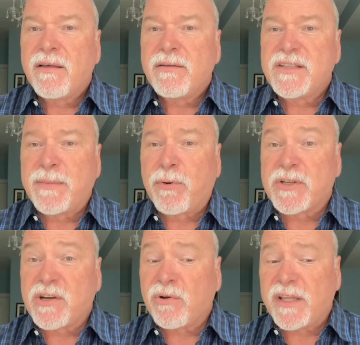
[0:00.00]
De
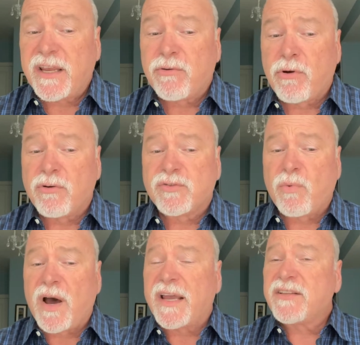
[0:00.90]
Bortoli grows
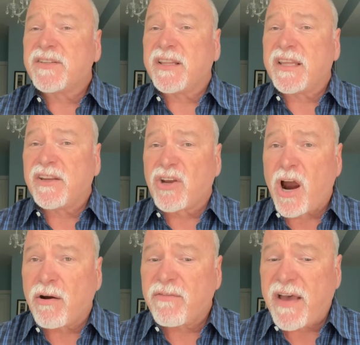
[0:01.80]
wines in the
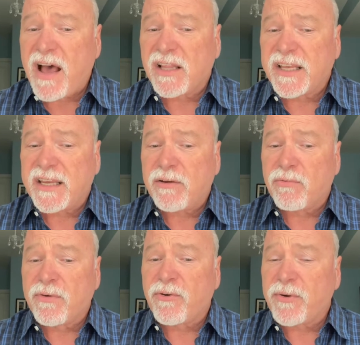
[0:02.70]
Yarra Valley,
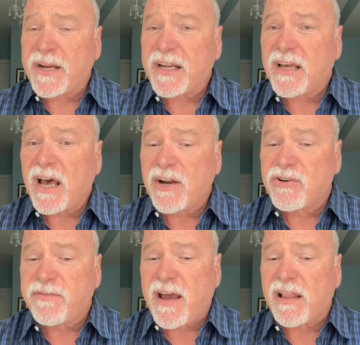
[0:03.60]
Riverina,
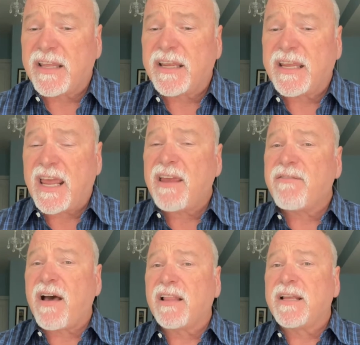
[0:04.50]
Hunter Valley, King
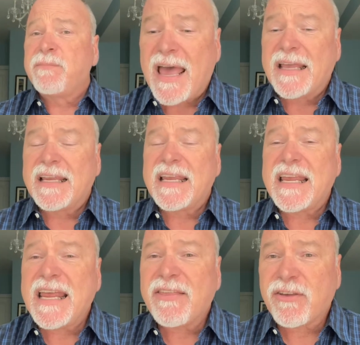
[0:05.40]
Valley,
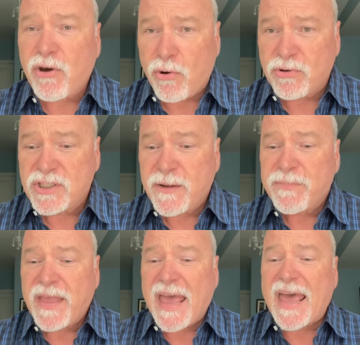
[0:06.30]
Heathcote,
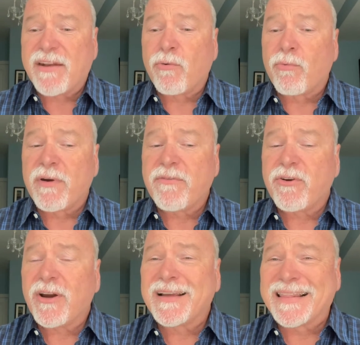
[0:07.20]
and
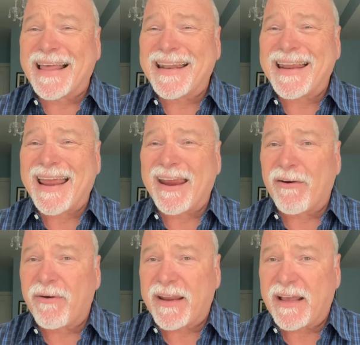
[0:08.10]
River Glen
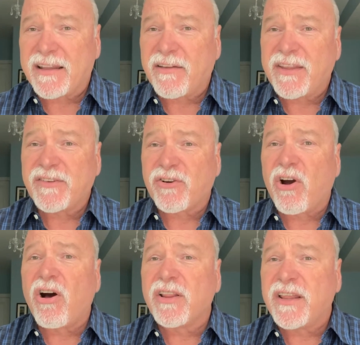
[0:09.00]
area. Now, these are
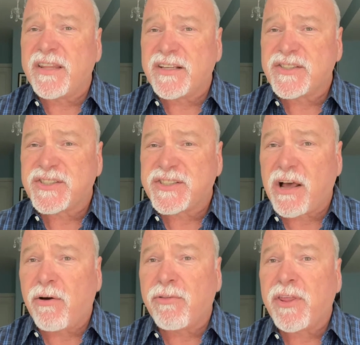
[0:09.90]
all in the
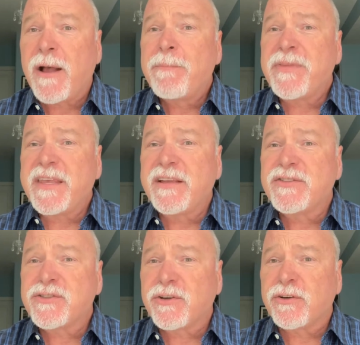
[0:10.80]

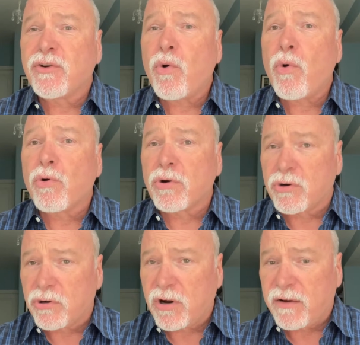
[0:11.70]
southeastern
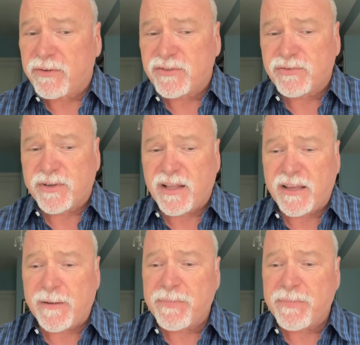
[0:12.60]
corner of Australia.